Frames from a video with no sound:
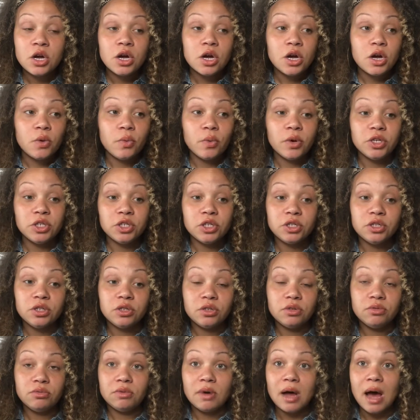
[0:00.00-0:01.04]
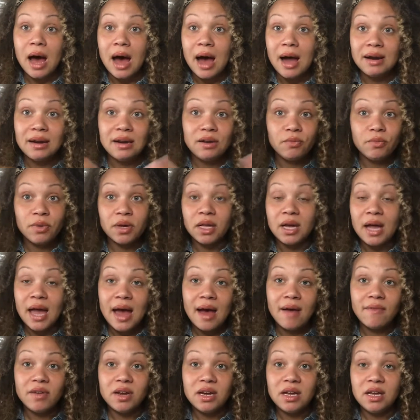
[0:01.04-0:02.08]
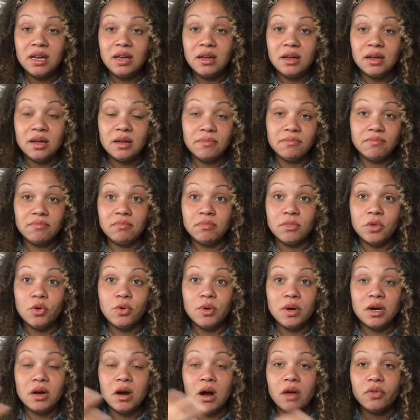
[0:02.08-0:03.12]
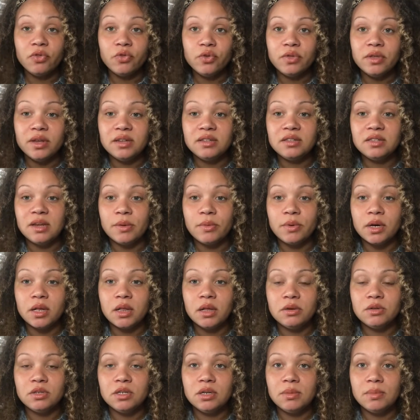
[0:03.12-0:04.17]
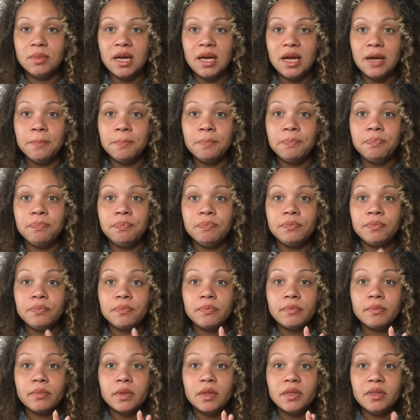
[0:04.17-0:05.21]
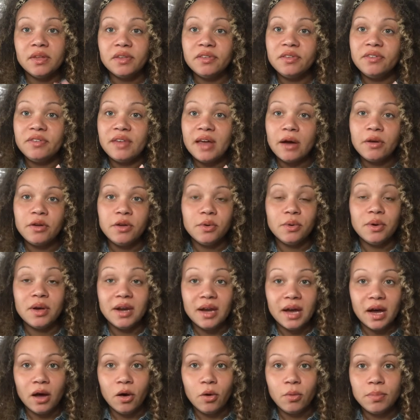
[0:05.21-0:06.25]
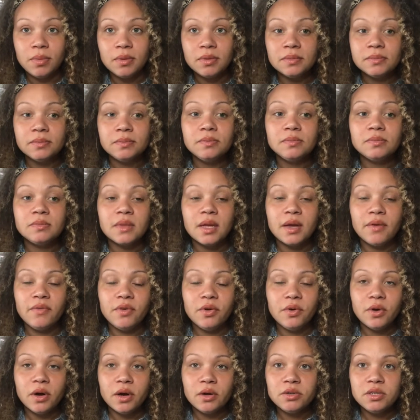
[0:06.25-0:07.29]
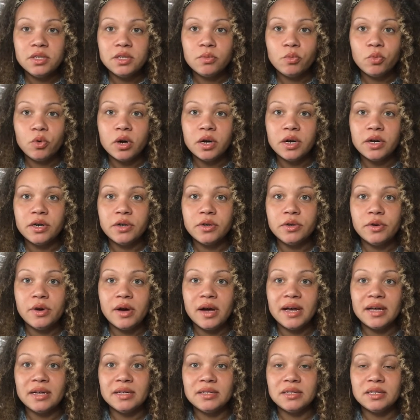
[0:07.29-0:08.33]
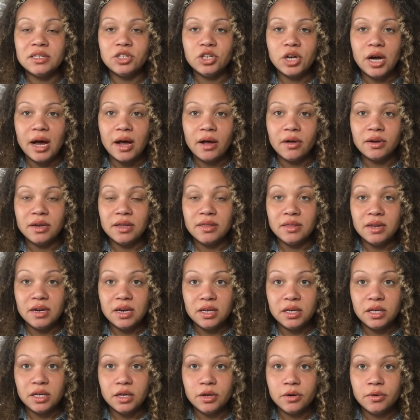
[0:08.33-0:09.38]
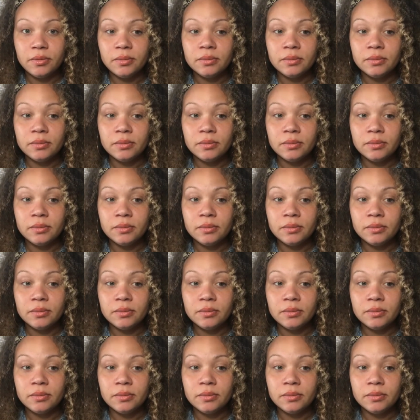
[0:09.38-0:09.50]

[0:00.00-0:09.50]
which I didn't really have any who had gone through this that were close to me, this is how you can help. If you know someone who has a child in the NICU,